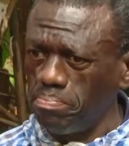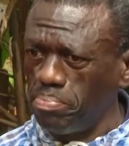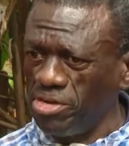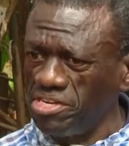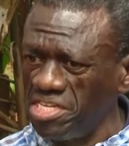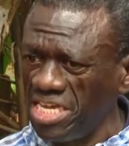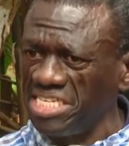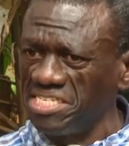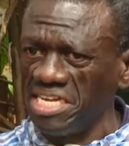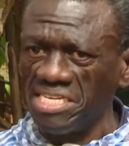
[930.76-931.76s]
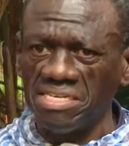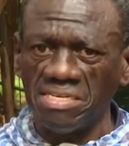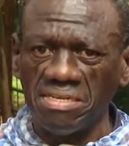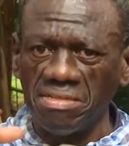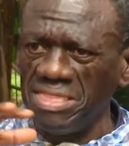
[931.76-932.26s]
point here is that
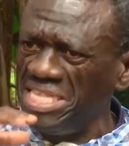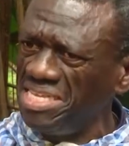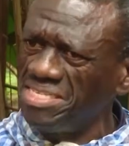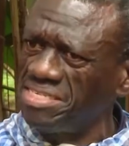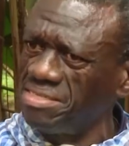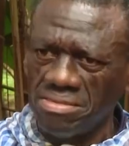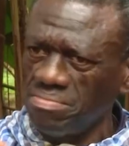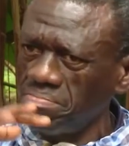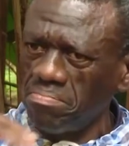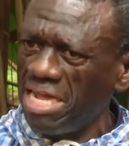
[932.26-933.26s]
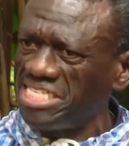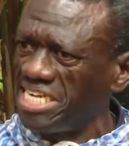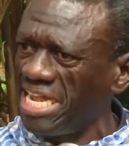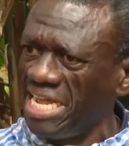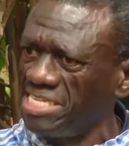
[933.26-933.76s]
these
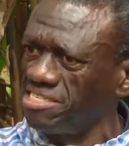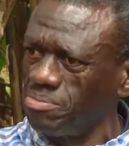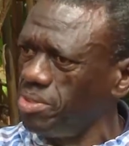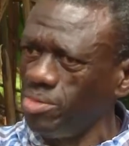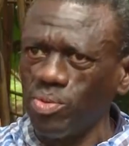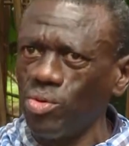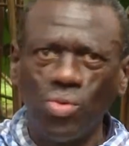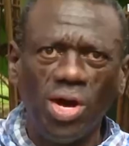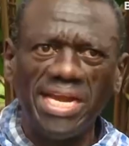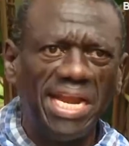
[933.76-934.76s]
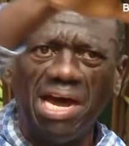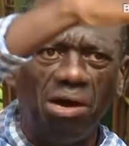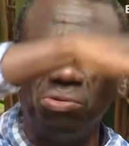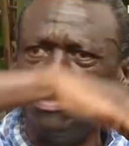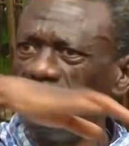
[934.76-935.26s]
marginalized people who are
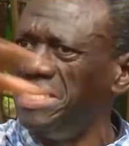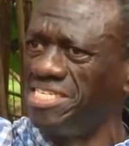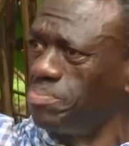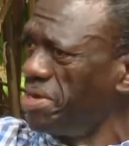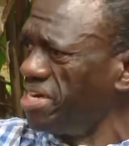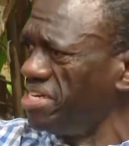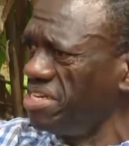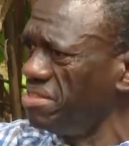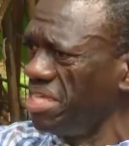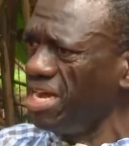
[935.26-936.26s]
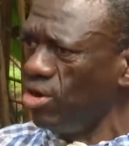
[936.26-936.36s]
now desperate in their